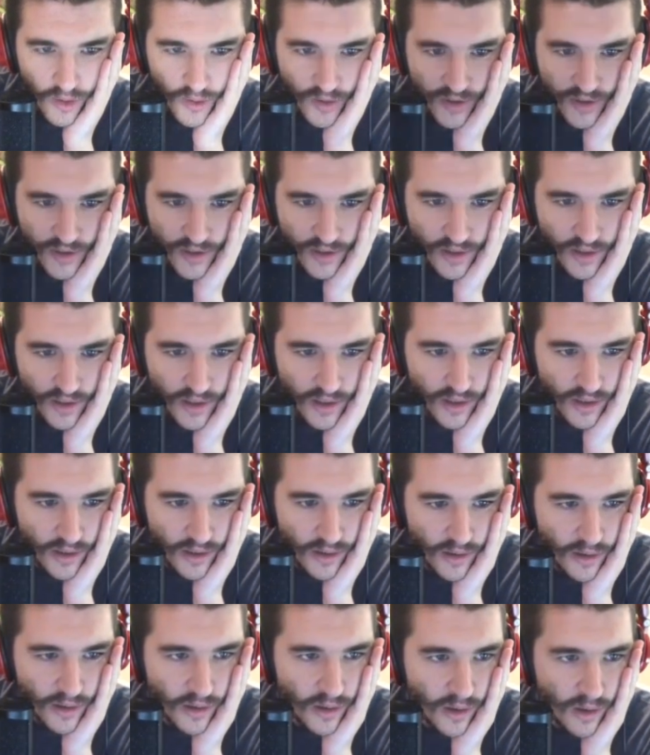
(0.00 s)
isn't any,
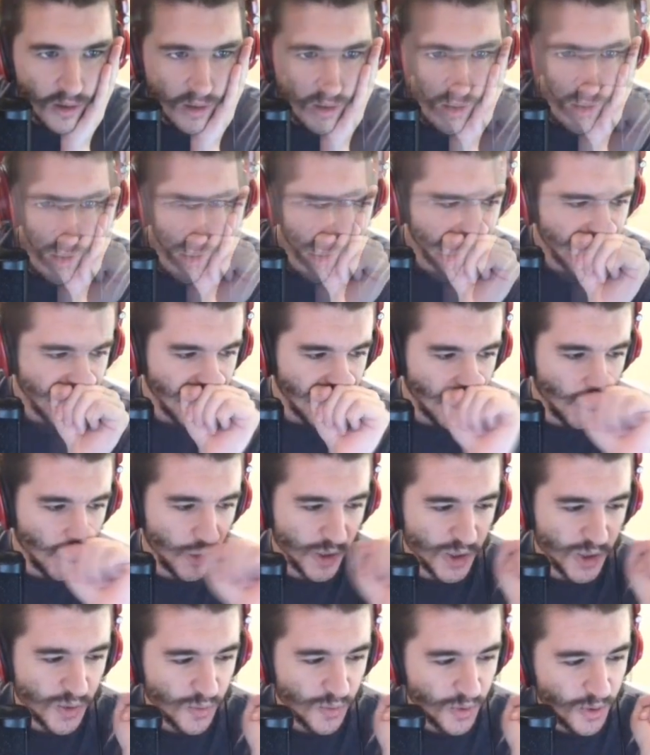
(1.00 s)
huh?
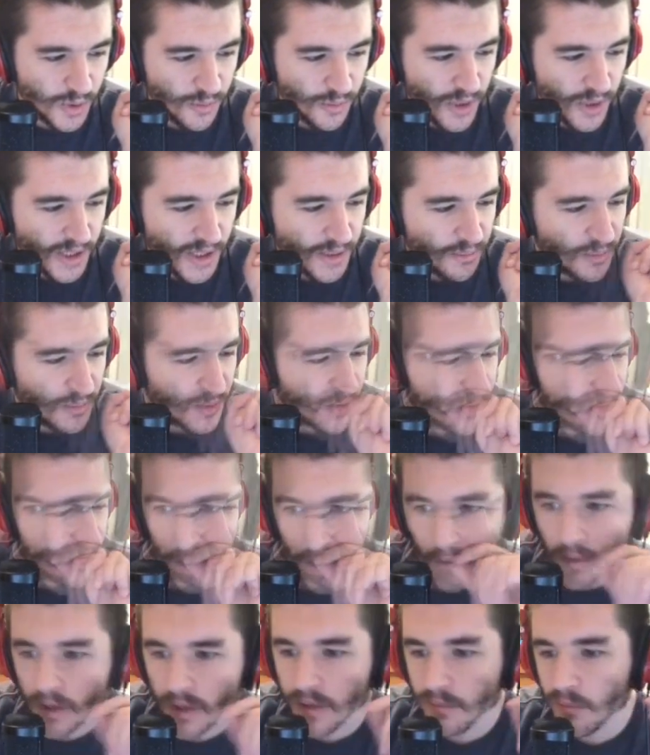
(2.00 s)
Witchwood Piper.
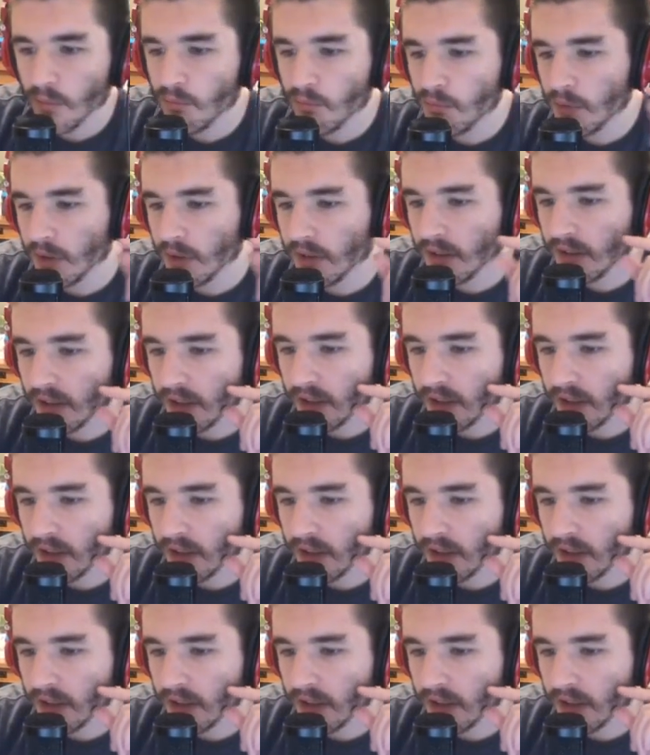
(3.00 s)
What did I put in the